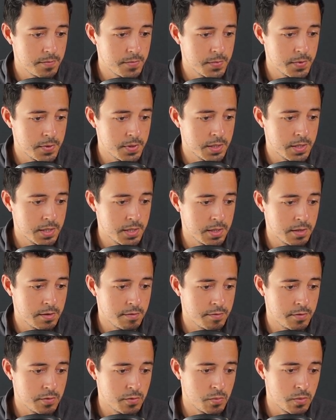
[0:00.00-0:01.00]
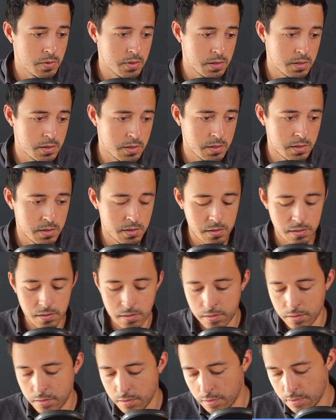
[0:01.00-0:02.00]
I have to run
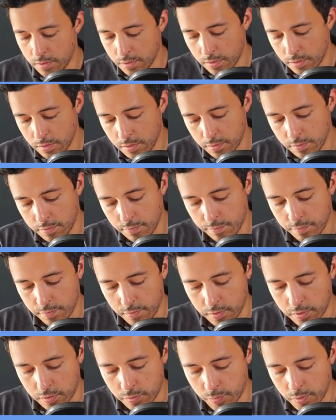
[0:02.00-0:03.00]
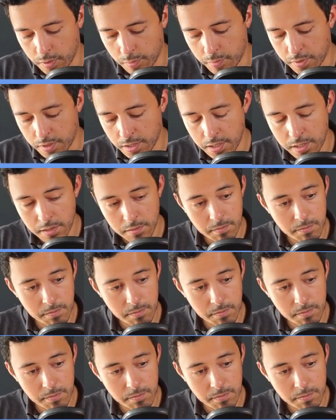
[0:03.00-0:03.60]
for upget.